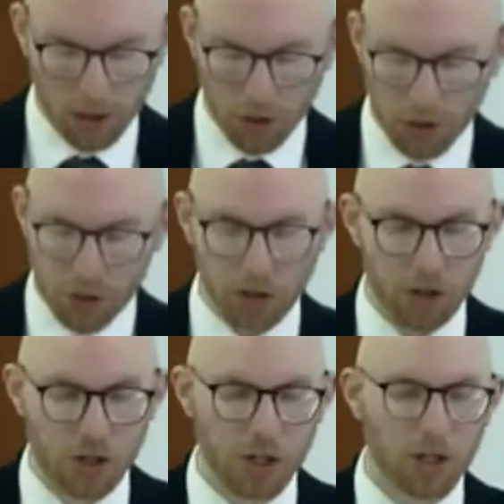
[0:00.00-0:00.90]
your
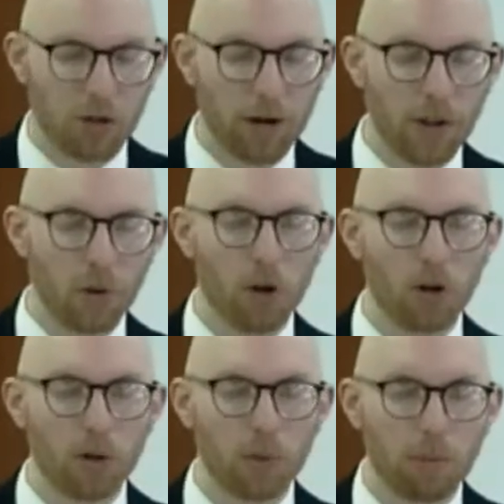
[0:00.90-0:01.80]
church around the
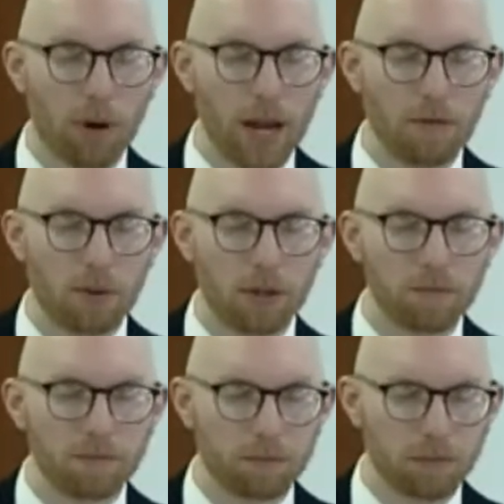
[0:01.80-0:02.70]
world. We pray
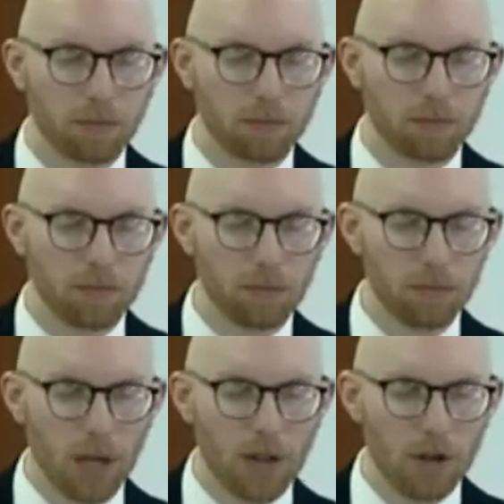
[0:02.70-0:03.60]
for
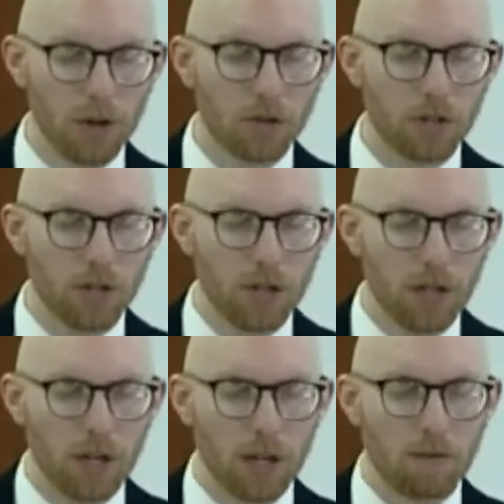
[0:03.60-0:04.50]
those
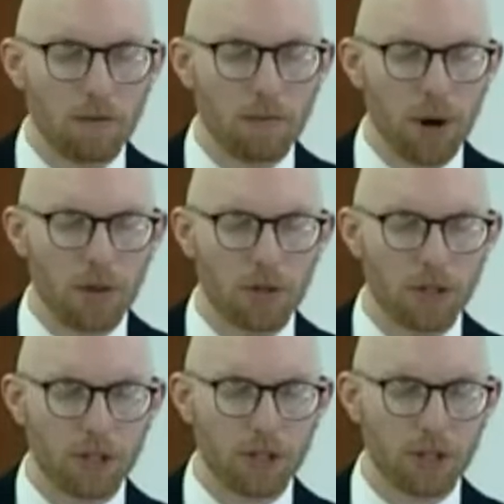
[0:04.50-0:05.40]
uh,
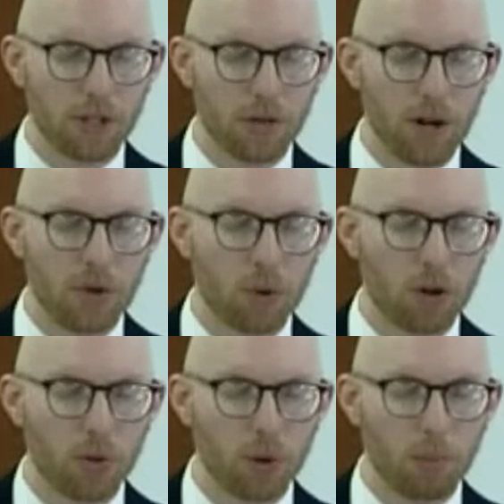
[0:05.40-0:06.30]
brothers and sisters around the
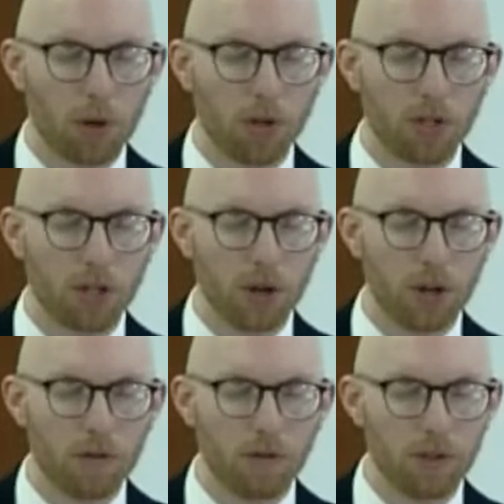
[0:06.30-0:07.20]
world who are
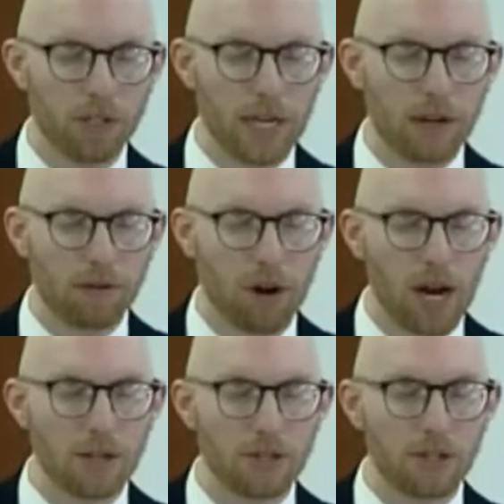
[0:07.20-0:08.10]
persecuted for the sake of
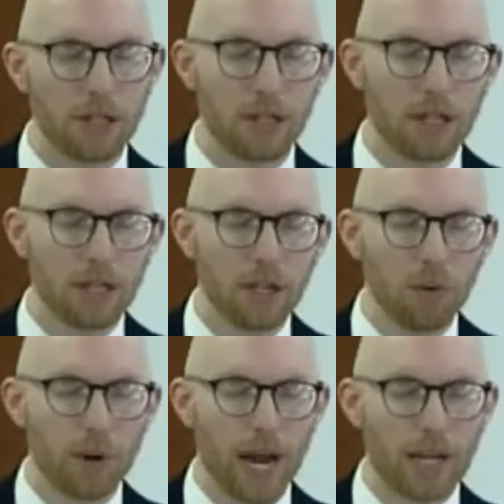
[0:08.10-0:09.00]
Christ.
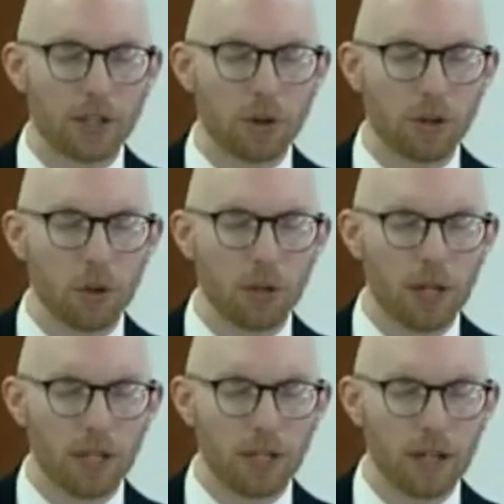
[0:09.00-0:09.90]
We ask, Lord,
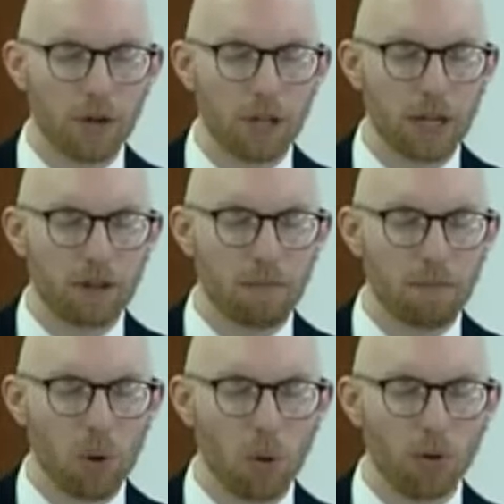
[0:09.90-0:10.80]
you'd continue to give
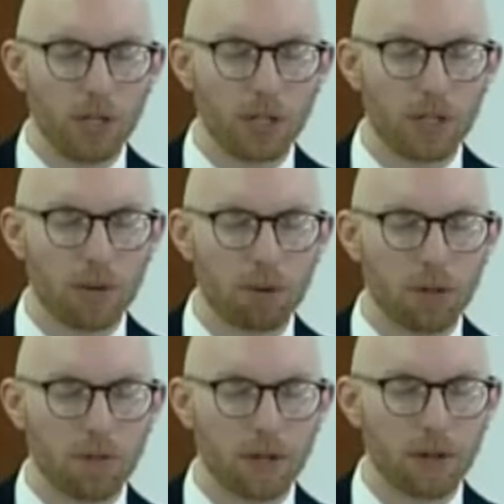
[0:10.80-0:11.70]
them boldness and
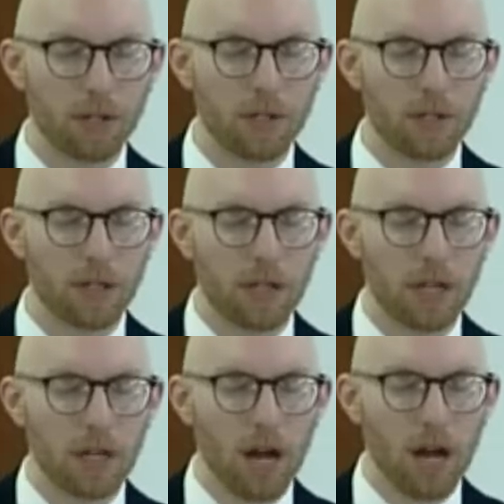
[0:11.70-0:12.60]
perseverance
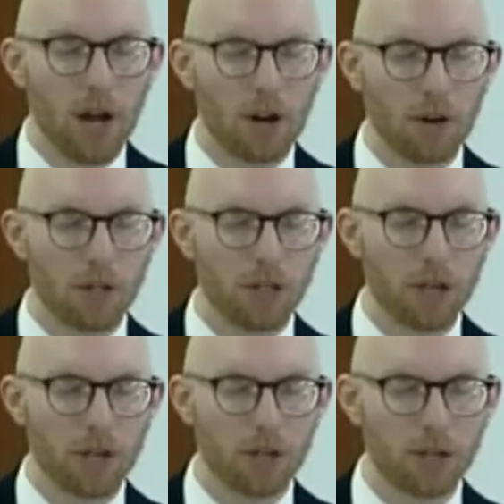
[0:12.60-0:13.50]
under
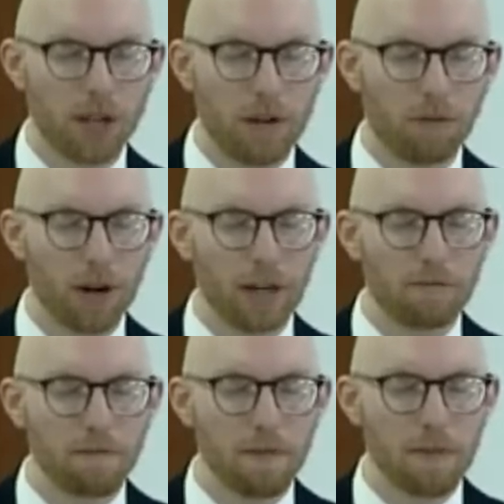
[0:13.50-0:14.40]
such suffering.